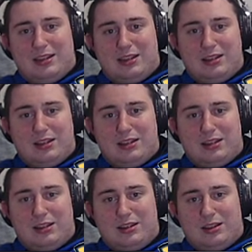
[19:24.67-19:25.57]

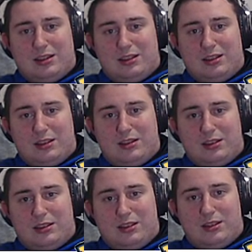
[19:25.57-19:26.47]

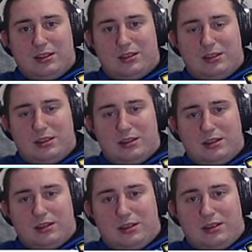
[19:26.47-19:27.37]

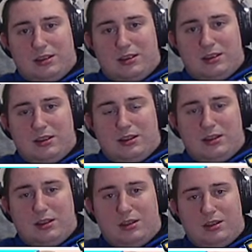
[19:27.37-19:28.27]

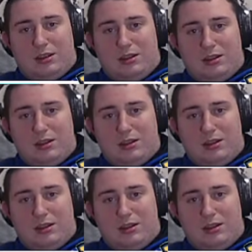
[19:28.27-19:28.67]
Nothing is said.